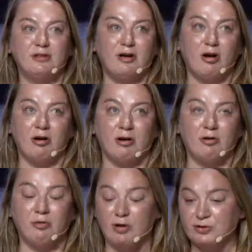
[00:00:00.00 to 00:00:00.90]
are
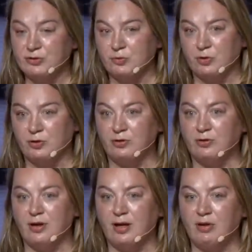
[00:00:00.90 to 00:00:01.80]
across the world
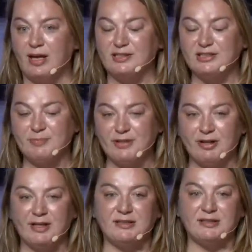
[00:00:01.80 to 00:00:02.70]

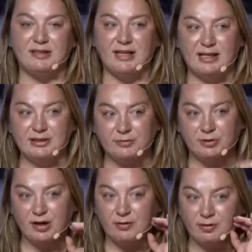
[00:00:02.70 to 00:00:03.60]
experienced in the asset
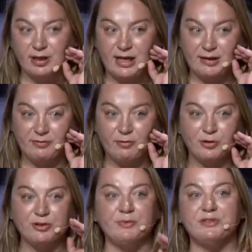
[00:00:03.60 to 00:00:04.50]
recovery and
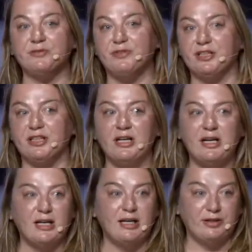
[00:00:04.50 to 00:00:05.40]
enforcement sphere
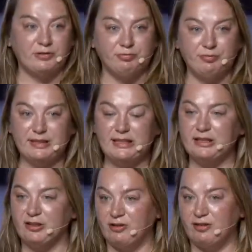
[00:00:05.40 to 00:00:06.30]
is really a
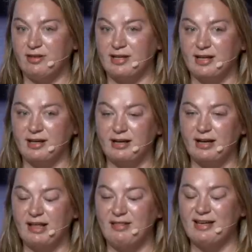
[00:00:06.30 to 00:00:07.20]
good thing.
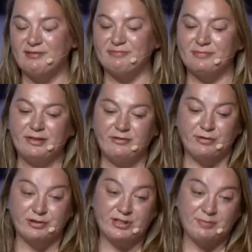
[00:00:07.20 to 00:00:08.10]
And then for
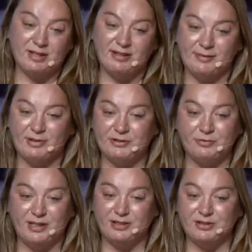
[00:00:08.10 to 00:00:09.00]
some claimants,
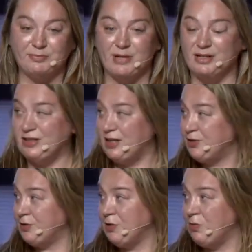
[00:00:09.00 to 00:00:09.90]
we can just monetize
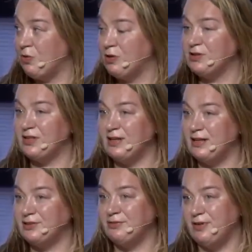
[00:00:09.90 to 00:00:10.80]
their awards, and that
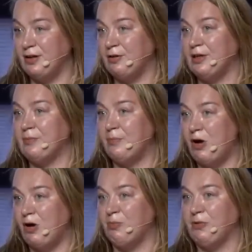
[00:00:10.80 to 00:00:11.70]
is a very
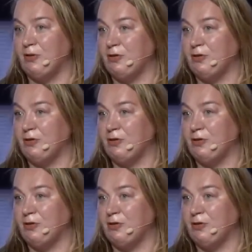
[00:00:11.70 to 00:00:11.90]
popular